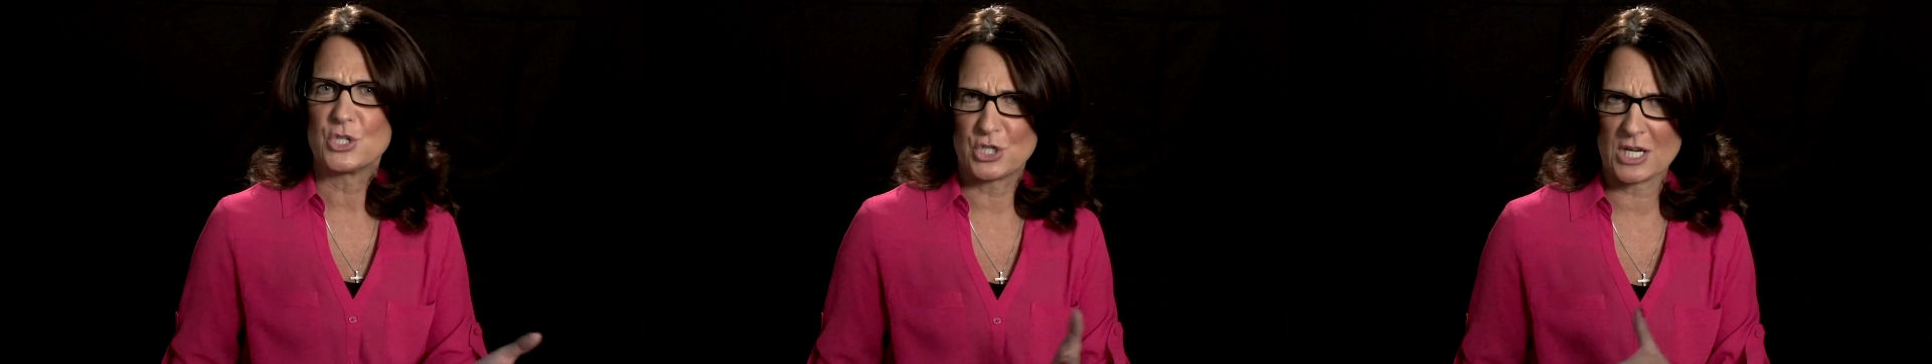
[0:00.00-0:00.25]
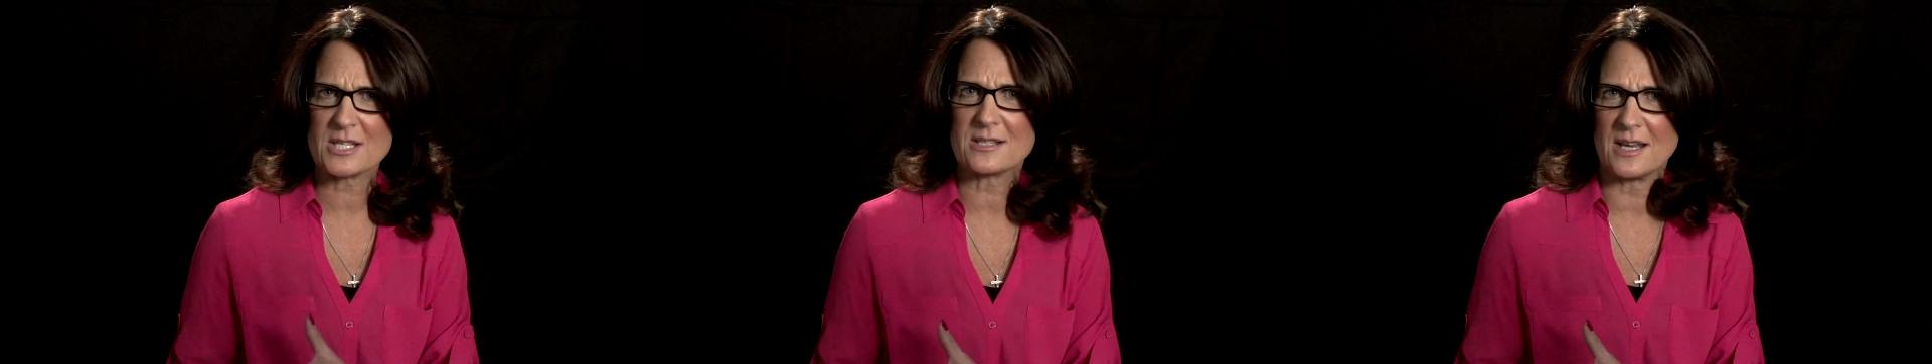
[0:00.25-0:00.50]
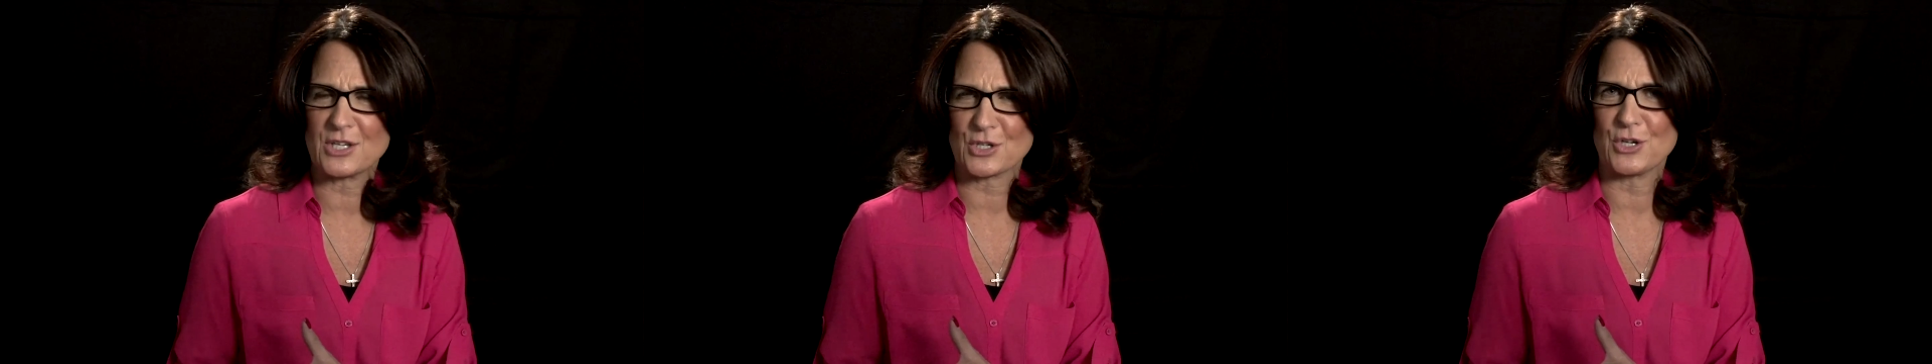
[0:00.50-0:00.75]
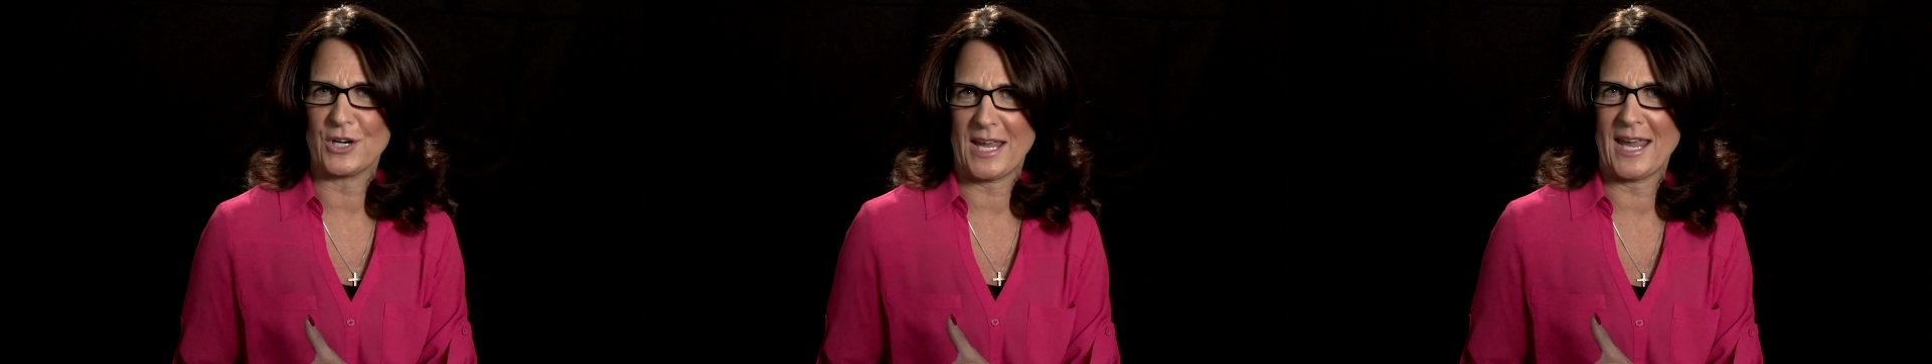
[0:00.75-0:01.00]
just like
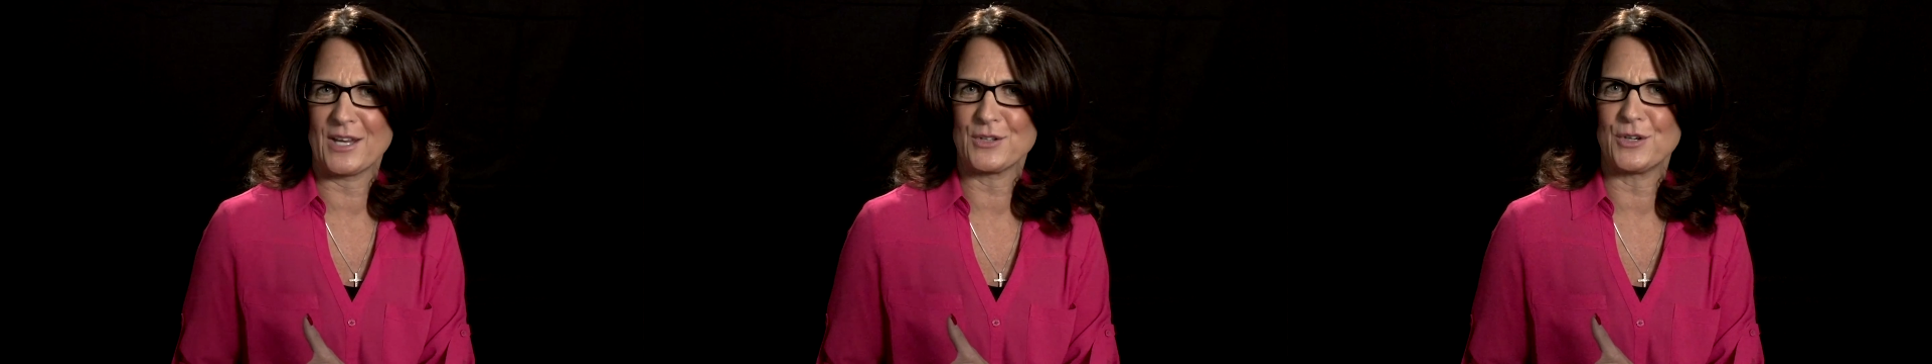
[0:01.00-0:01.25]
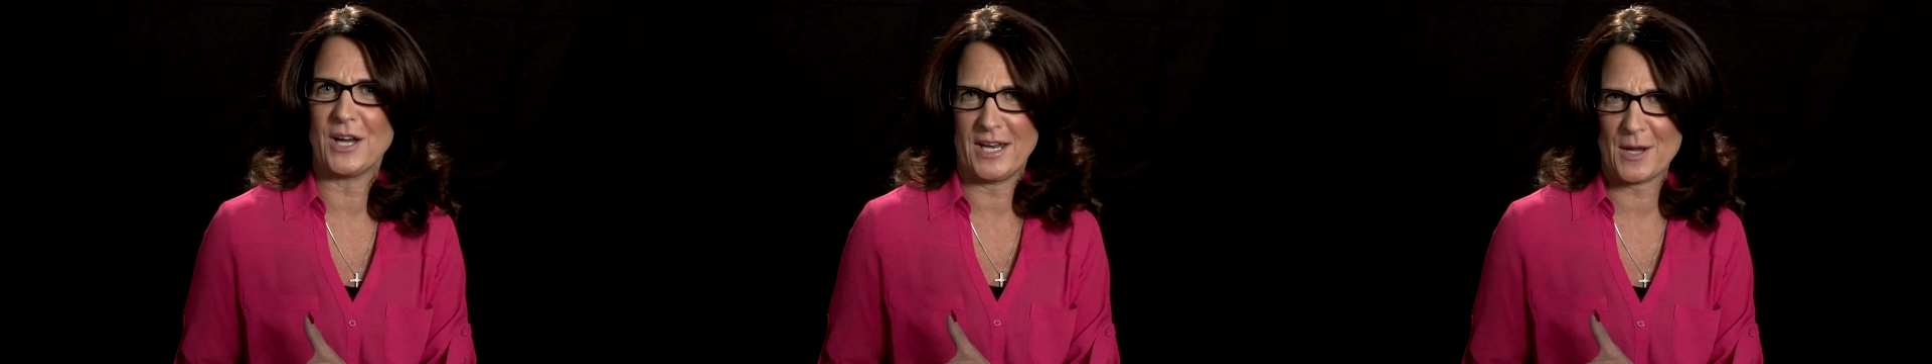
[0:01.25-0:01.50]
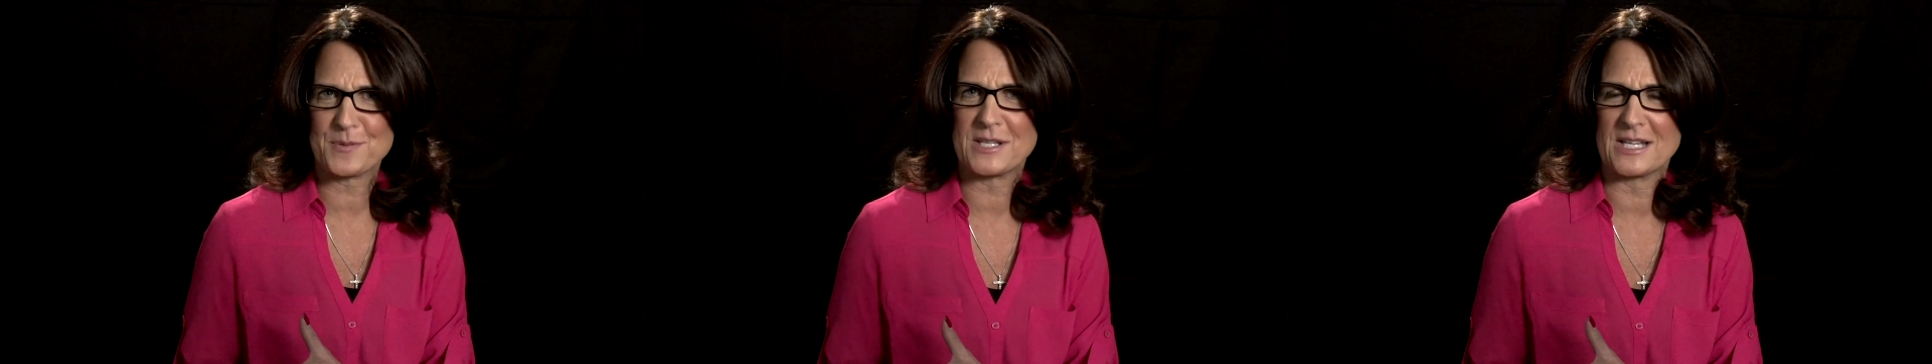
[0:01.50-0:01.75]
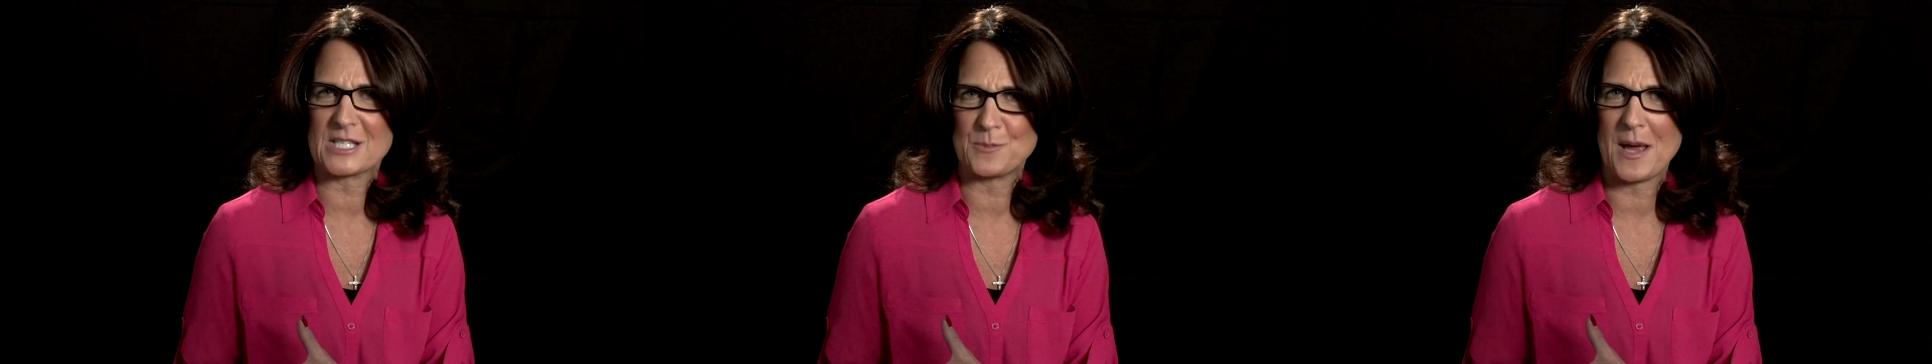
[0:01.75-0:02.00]
you're gonna handle an upset